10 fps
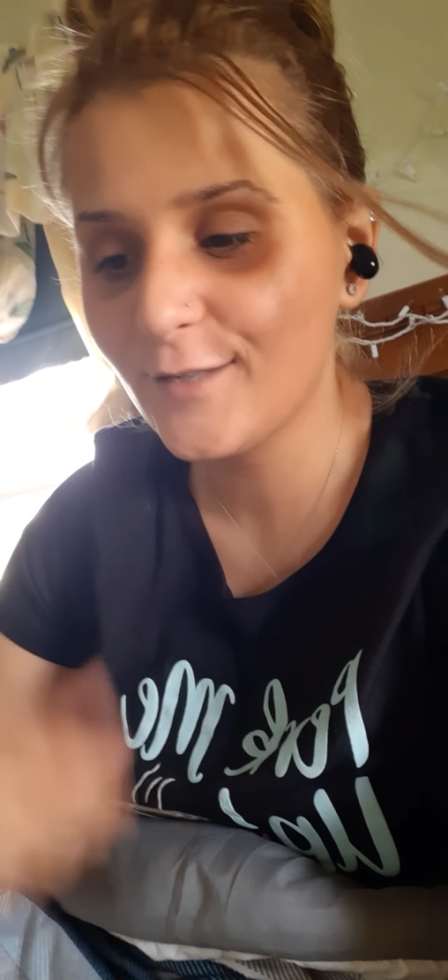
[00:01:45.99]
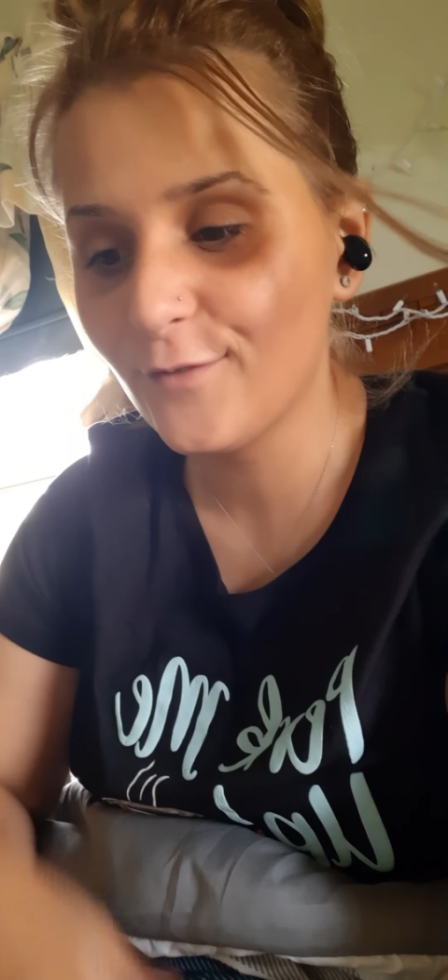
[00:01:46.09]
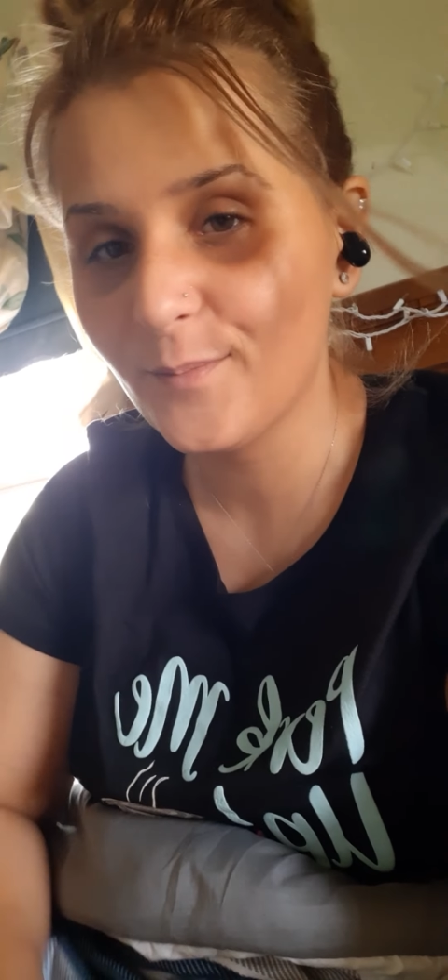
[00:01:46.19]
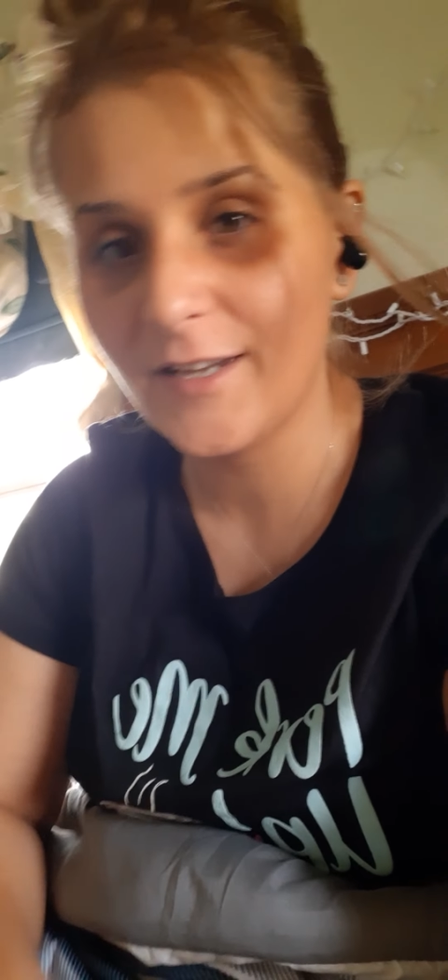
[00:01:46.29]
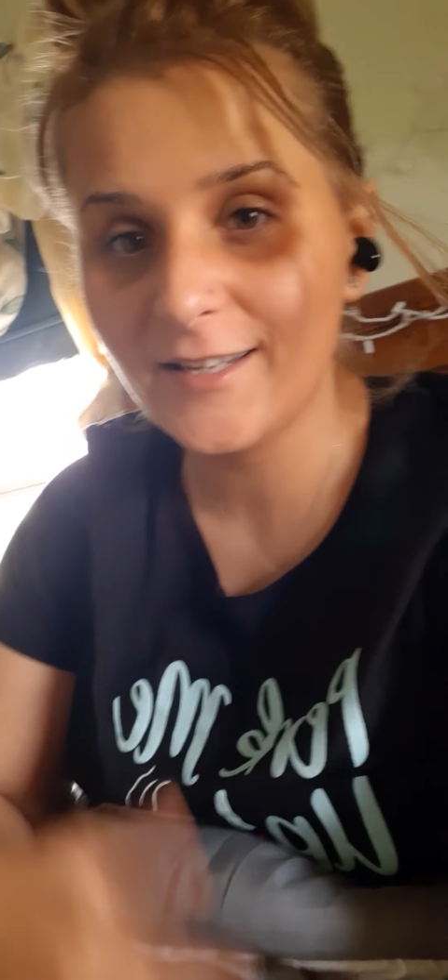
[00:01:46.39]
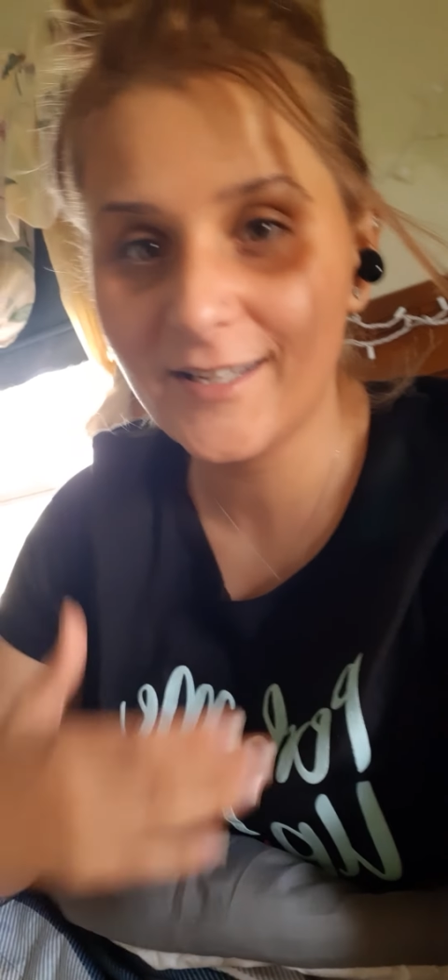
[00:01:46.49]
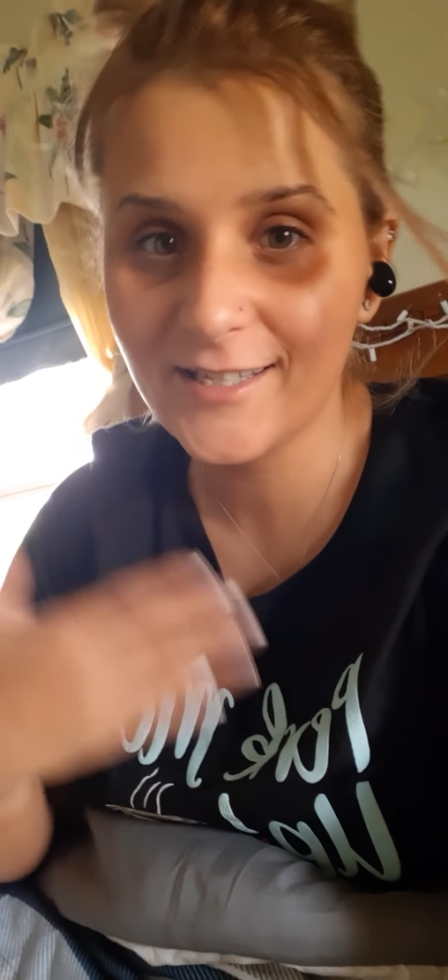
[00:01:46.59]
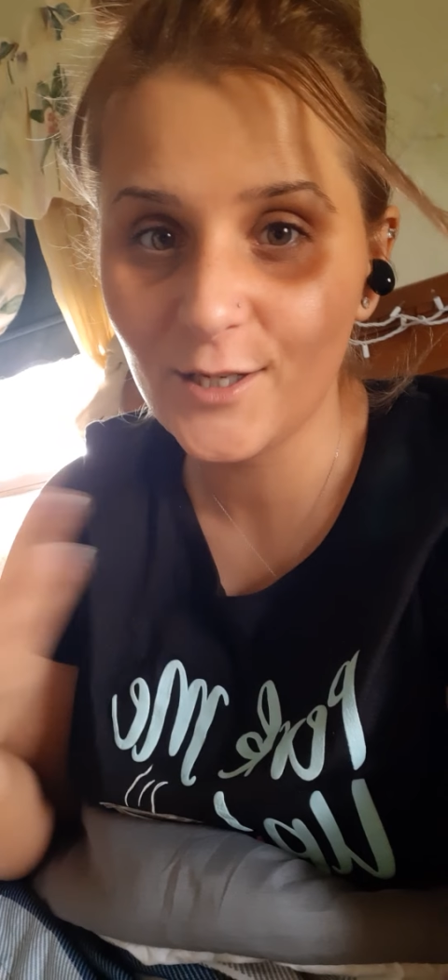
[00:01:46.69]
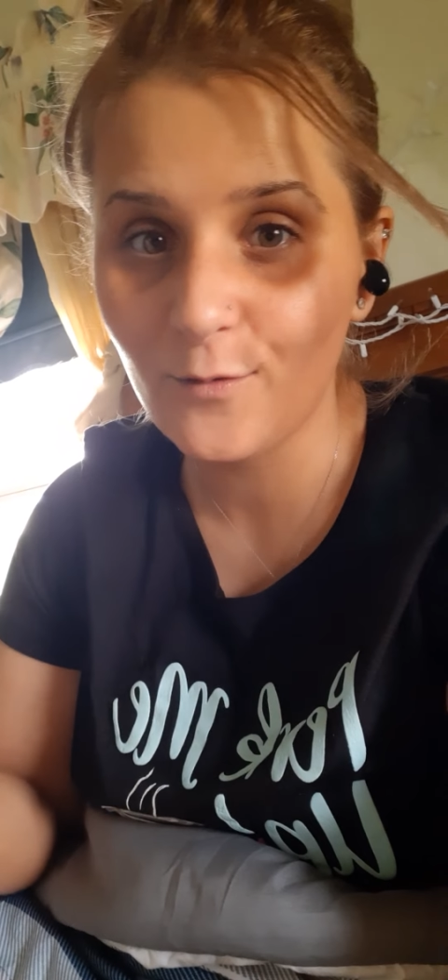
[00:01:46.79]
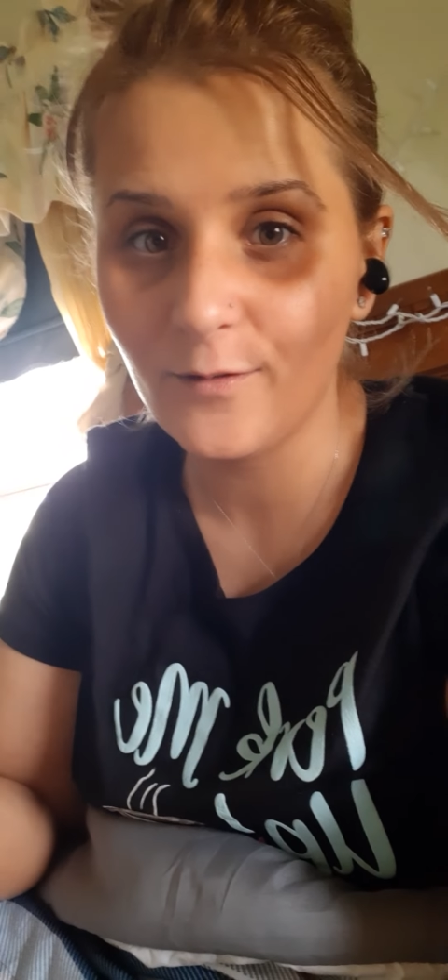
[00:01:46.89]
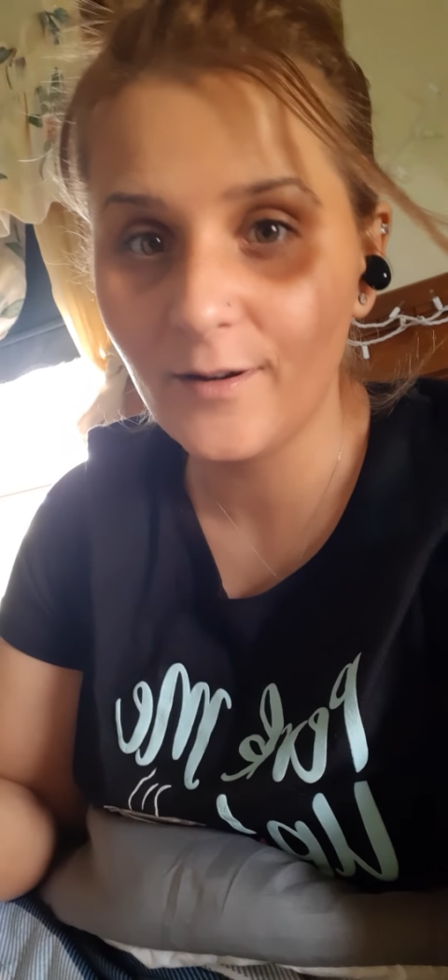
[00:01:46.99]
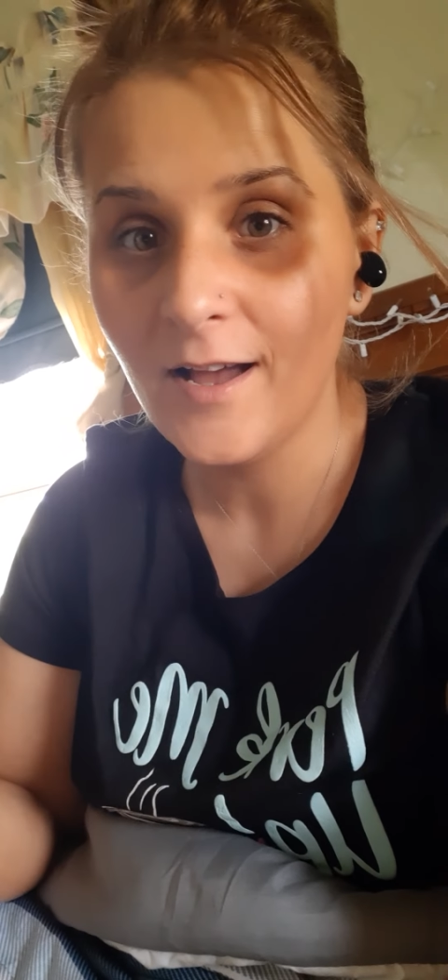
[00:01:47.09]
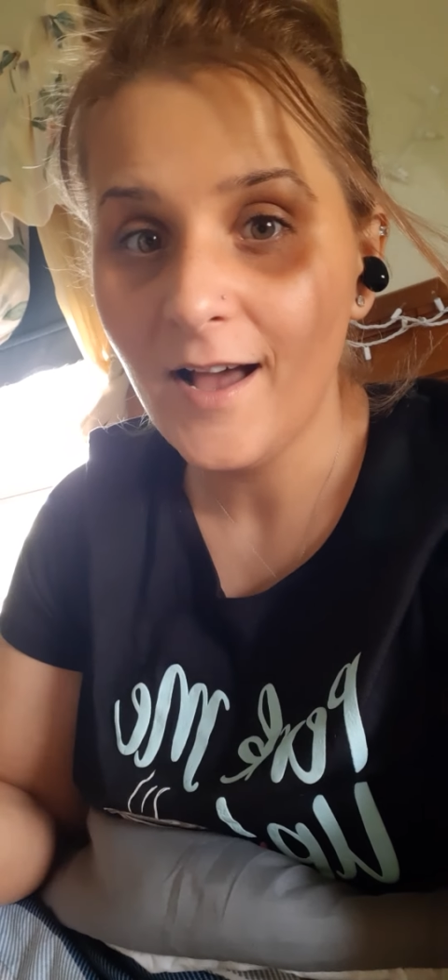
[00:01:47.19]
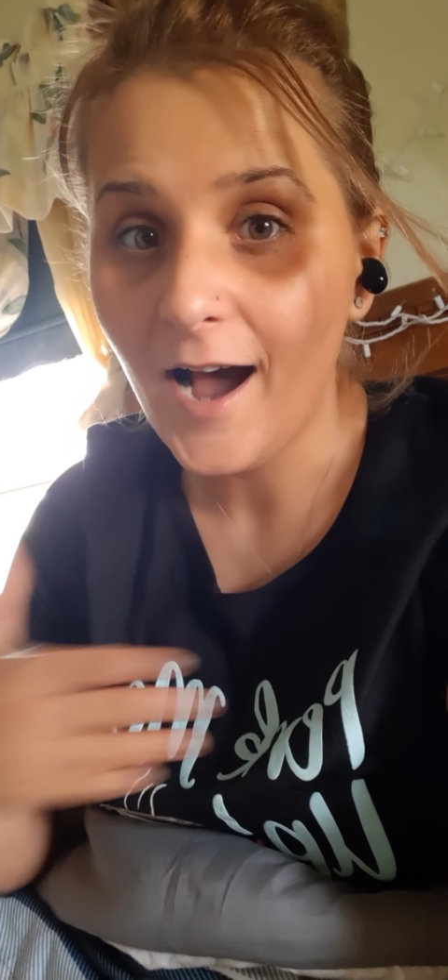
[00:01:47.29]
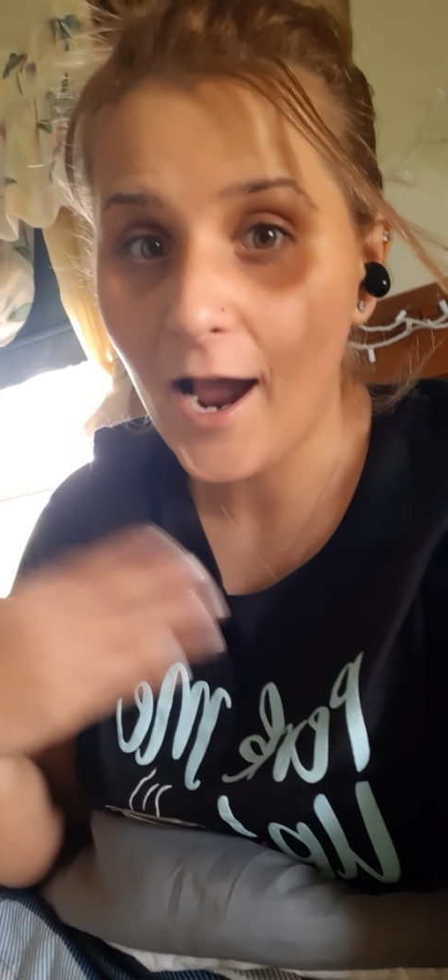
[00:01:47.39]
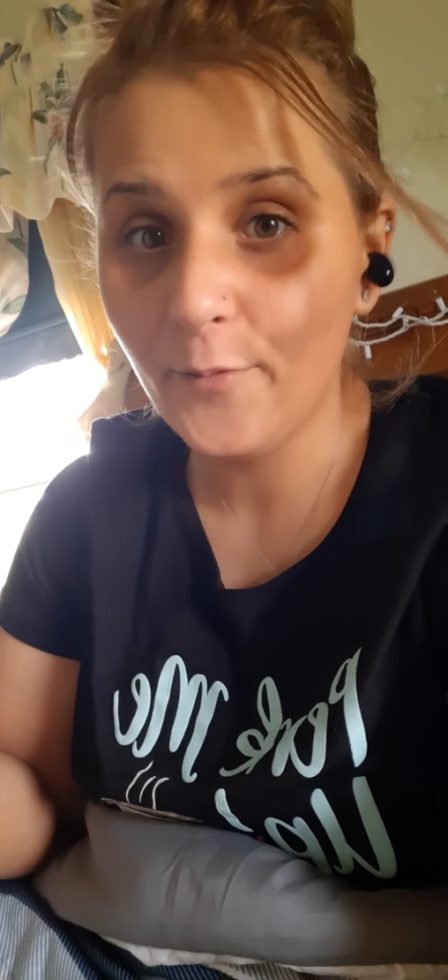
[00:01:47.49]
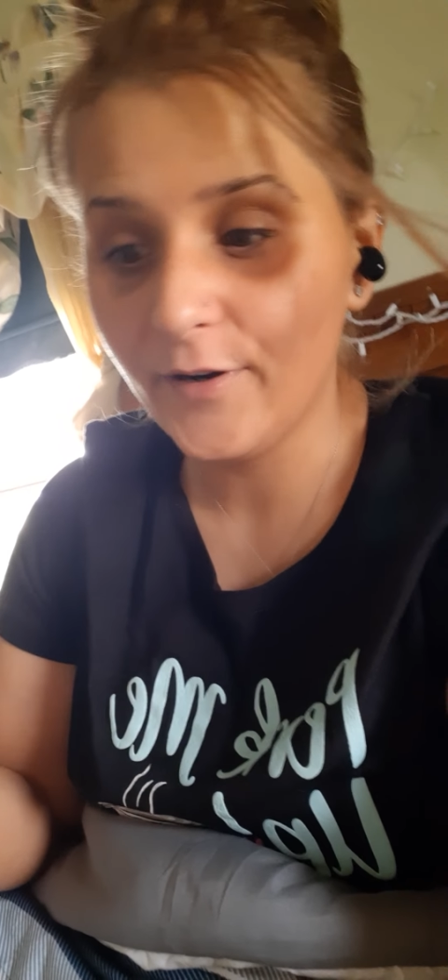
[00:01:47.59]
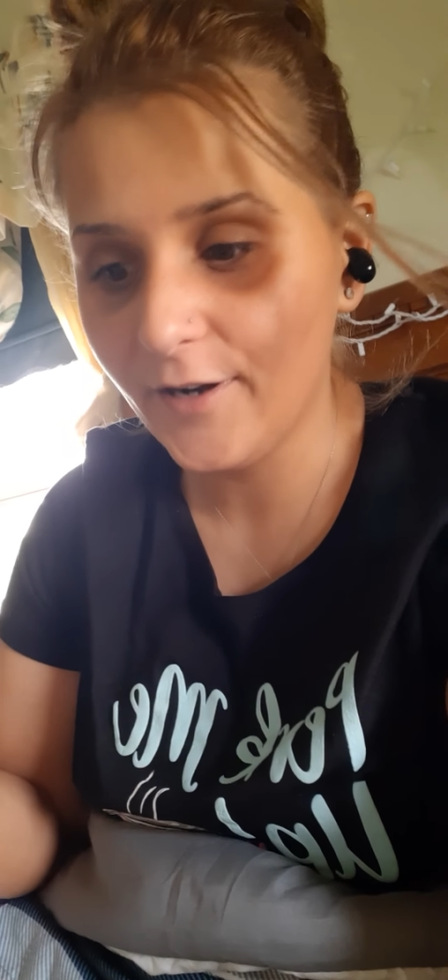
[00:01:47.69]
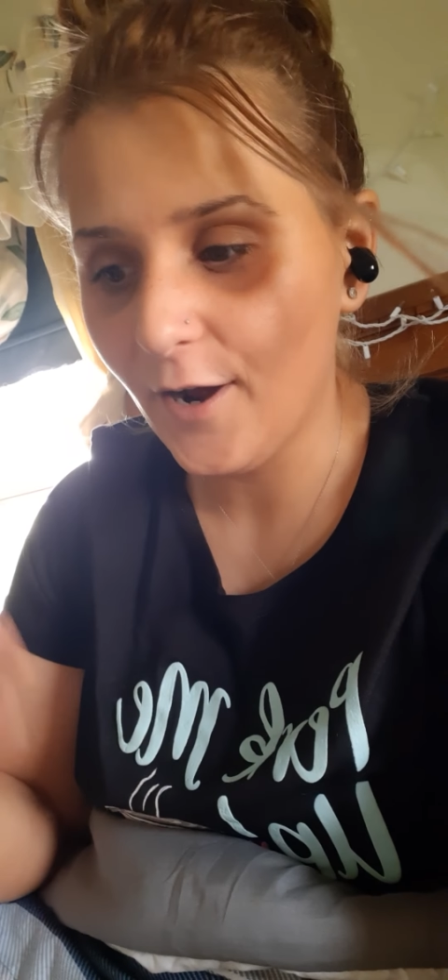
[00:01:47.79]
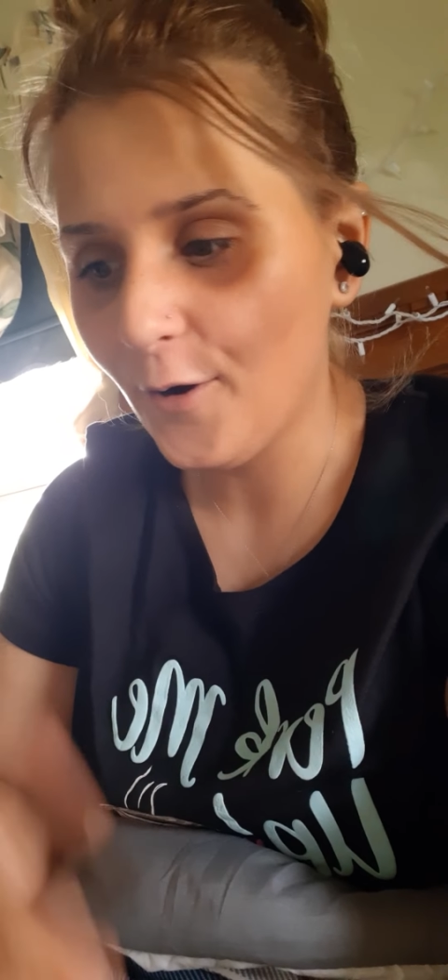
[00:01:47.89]
for me because so i
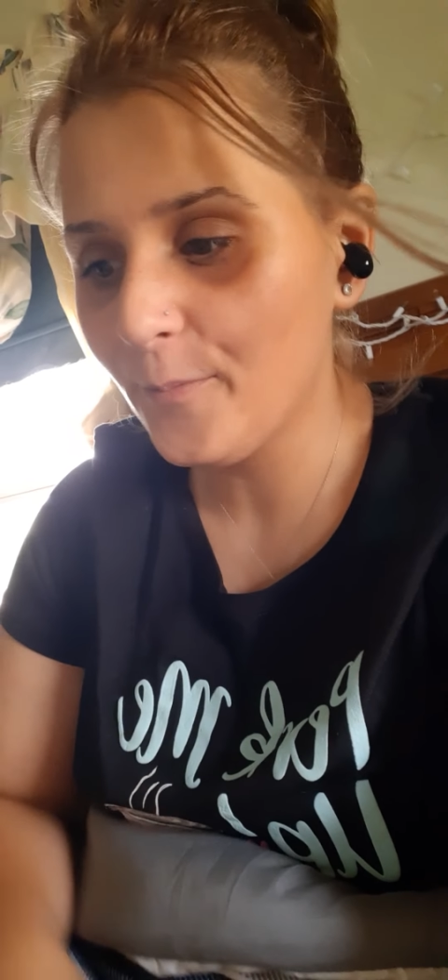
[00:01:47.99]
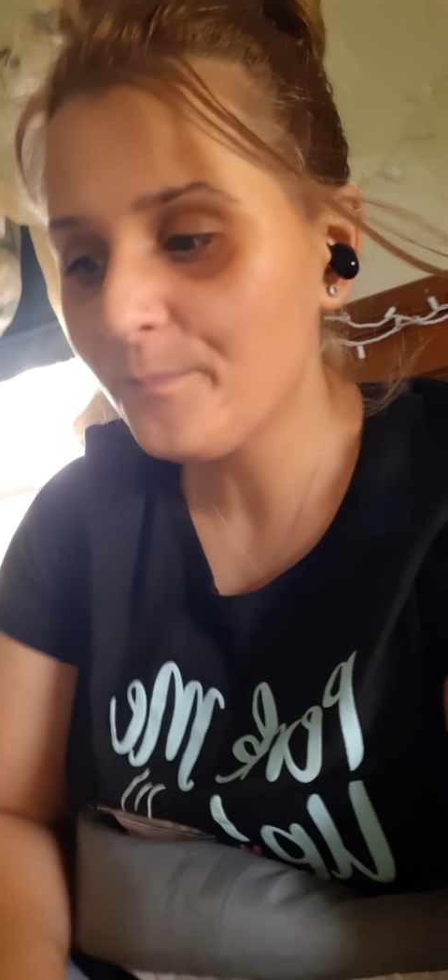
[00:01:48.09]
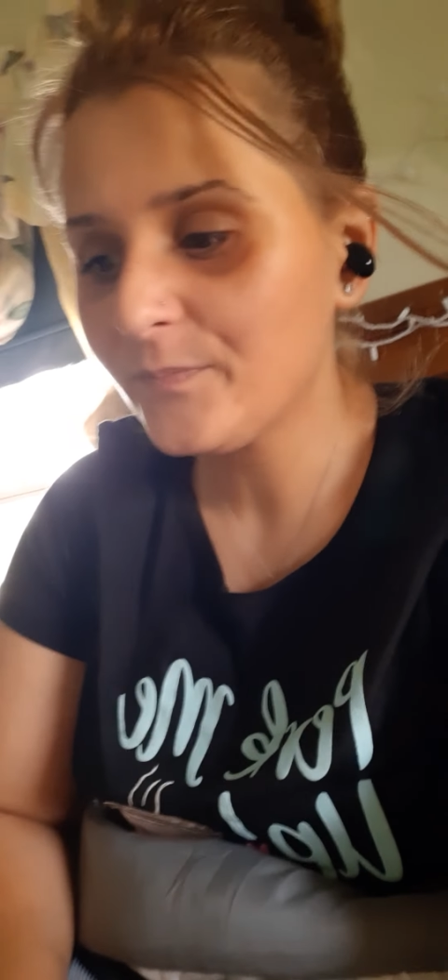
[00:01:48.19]
would know